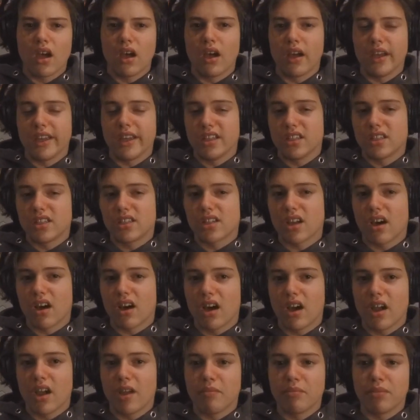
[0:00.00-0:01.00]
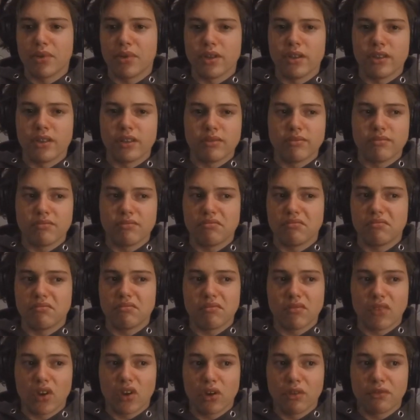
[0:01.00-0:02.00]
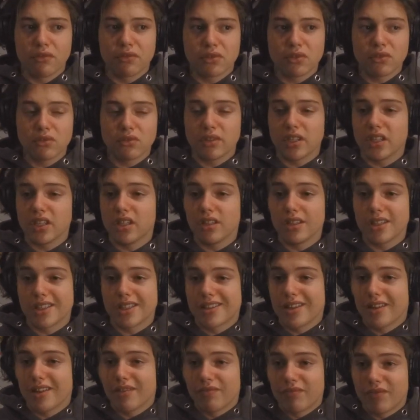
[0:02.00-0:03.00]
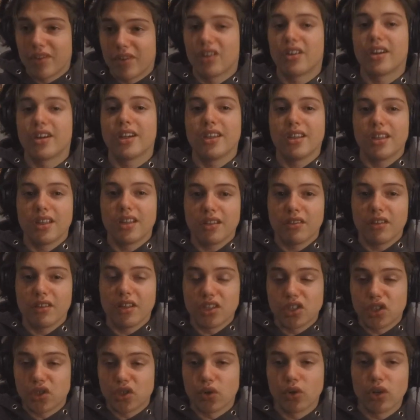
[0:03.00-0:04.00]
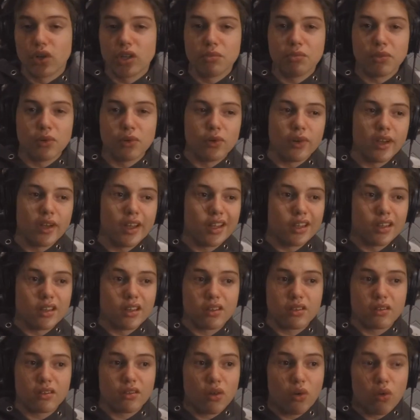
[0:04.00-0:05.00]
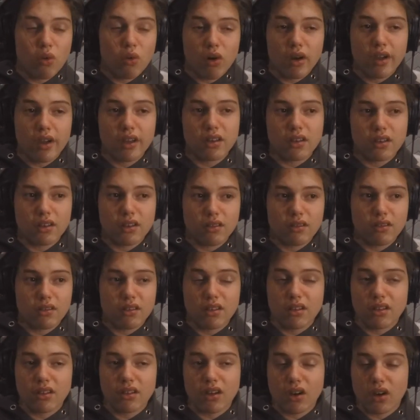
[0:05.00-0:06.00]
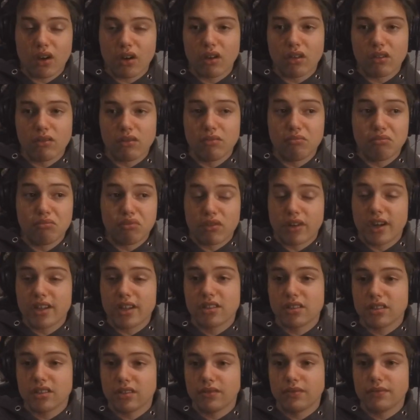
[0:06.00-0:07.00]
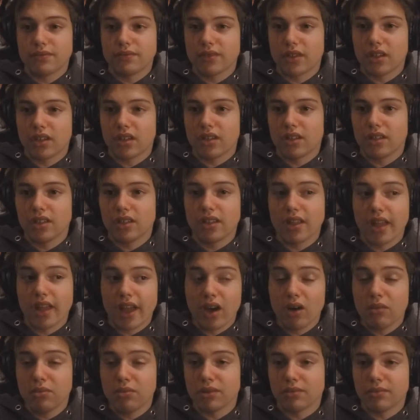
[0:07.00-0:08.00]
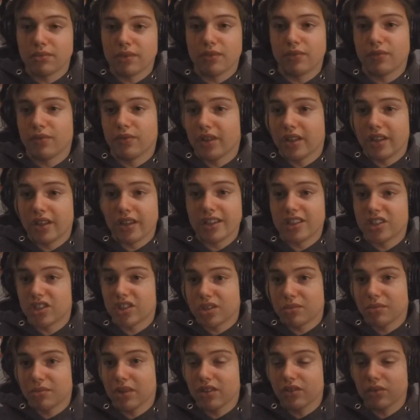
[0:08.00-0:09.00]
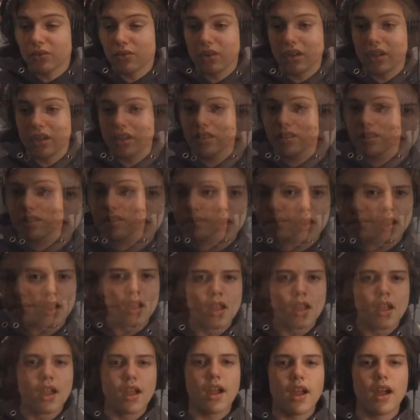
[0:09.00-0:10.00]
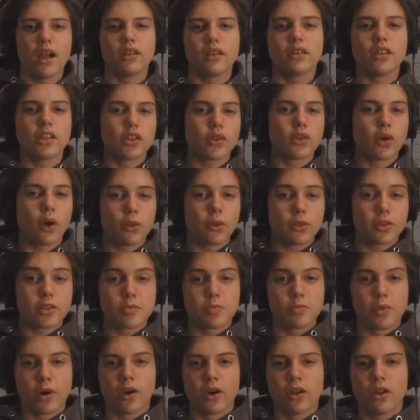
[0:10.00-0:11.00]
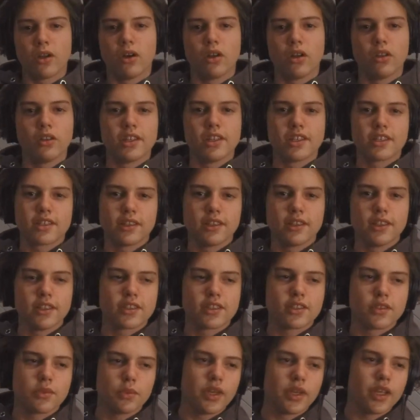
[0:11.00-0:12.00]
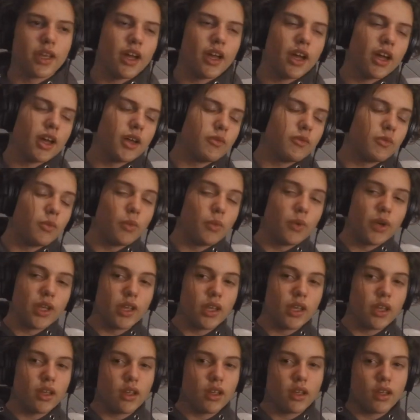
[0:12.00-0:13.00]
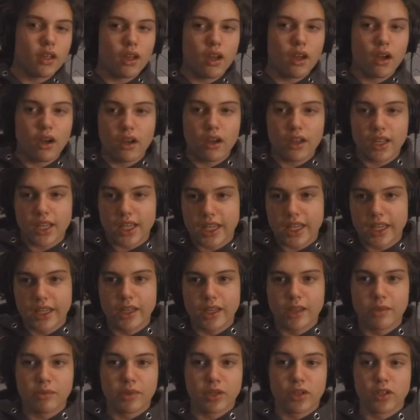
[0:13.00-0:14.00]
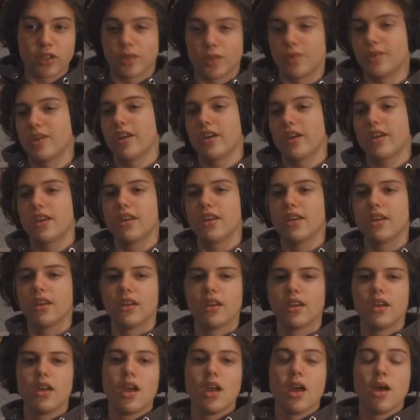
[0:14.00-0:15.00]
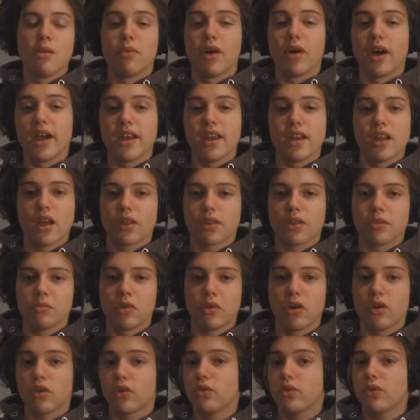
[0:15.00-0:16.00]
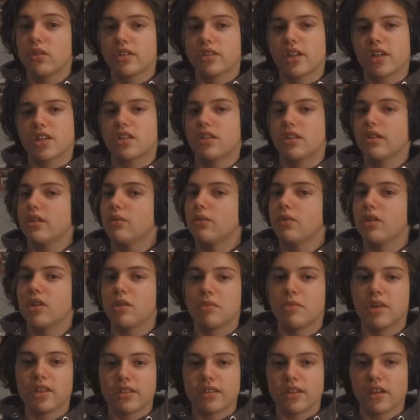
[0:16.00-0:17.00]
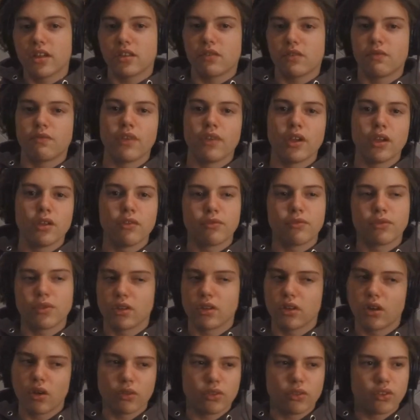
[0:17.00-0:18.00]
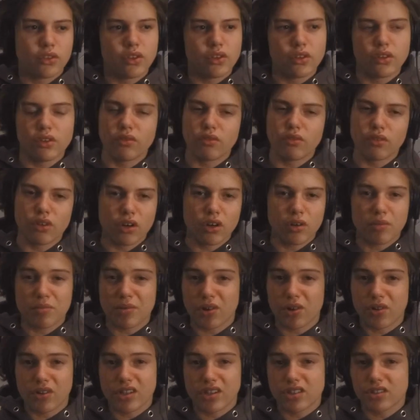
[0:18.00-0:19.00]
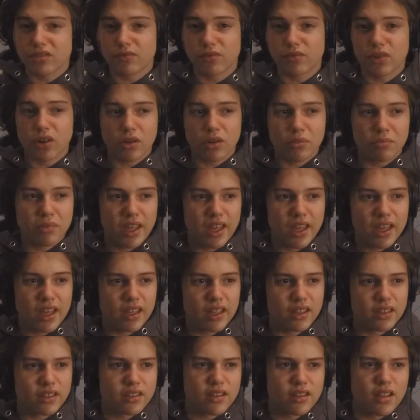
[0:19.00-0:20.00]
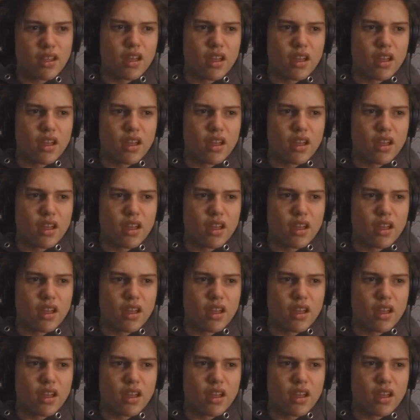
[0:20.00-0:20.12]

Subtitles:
each time, but overall, it is very enjoyable and quite an impressive album, if instrumental-wise. At the 12th spot on this list, we have We Are Here Because We Are Here by Anathema, who is actually one of my dad's favorite alternate rock, progressive rock bands.